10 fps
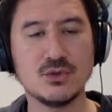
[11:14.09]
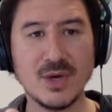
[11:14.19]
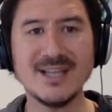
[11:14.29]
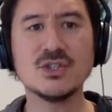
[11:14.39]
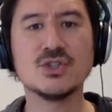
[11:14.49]

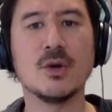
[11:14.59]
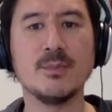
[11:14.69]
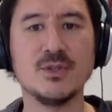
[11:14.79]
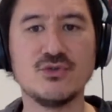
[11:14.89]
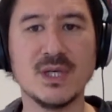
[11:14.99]
trying to
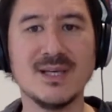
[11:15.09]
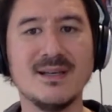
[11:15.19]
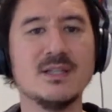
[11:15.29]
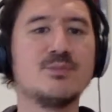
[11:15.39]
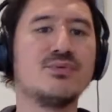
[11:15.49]
stop his drinking
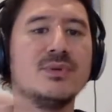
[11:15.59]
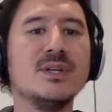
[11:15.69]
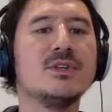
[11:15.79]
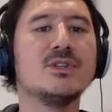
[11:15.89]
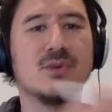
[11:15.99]
in his
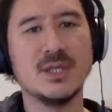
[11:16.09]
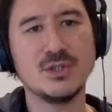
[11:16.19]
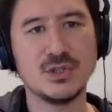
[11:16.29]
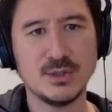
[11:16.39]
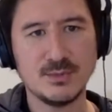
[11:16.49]
previous
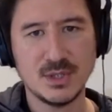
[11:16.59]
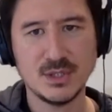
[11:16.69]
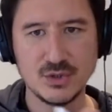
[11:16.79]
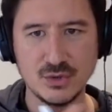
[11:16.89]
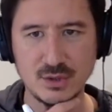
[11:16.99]
relationship to
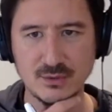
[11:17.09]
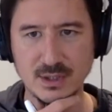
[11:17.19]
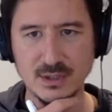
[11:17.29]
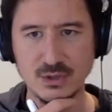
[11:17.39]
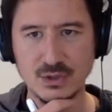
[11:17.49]
this 2-year
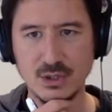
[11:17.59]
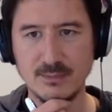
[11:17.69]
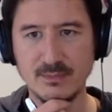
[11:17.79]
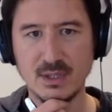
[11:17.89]
relationship,